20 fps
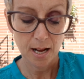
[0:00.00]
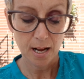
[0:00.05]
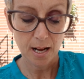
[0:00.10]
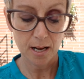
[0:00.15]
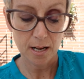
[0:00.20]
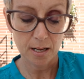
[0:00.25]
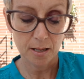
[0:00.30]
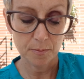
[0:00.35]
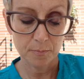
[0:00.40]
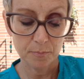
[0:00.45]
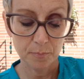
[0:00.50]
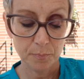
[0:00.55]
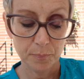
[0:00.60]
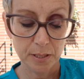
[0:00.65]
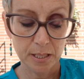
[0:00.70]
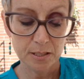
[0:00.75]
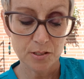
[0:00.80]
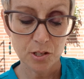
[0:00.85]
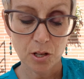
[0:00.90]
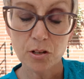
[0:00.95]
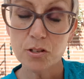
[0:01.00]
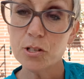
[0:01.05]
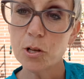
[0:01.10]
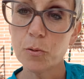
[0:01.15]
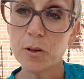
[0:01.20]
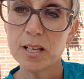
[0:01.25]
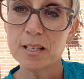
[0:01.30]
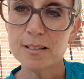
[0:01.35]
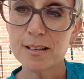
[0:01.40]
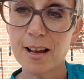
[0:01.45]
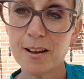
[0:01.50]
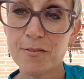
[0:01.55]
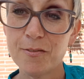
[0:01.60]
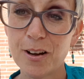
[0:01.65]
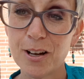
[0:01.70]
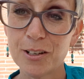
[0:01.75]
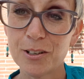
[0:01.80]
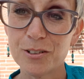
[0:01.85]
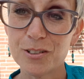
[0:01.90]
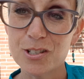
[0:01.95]
But it's also
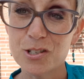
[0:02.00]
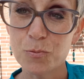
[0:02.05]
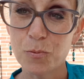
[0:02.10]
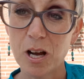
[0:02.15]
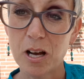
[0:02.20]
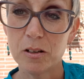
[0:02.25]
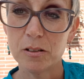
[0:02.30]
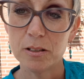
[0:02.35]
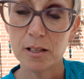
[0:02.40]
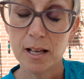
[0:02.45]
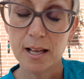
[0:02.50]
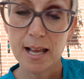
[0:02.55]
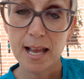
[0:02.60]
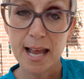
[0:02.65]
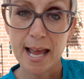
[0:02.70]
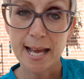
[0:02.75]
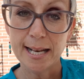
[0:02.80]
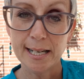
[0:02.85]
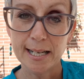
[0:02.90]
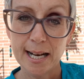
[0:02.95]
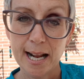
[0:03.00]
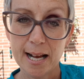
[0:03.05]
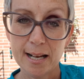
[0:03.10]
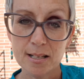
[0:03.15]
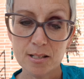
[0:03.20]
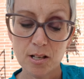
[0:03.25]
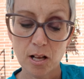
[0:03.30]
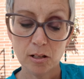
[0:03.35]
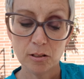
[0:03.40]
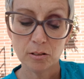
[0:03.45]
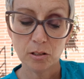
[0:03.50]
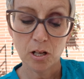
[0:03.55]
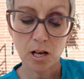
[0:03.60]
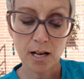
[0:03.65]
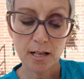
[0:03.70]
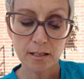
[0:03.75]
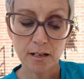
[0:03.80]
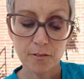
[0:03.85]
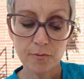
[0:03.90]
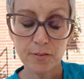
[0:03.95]
antifungal as well. And it has a
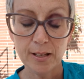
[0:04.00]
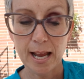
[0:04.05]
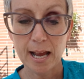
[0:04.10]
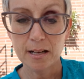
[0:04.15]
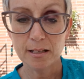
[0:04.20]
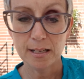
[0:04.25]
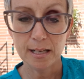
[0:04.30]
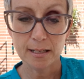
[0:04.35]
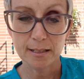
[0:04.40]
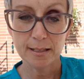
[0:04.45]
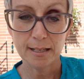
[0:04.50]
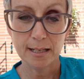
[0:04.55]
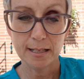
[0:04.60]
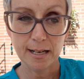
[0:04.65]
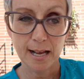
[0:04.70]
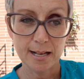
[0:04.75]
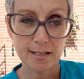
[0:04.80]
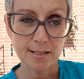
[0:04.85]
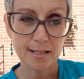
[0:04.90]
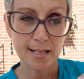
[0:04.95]
lot of, it has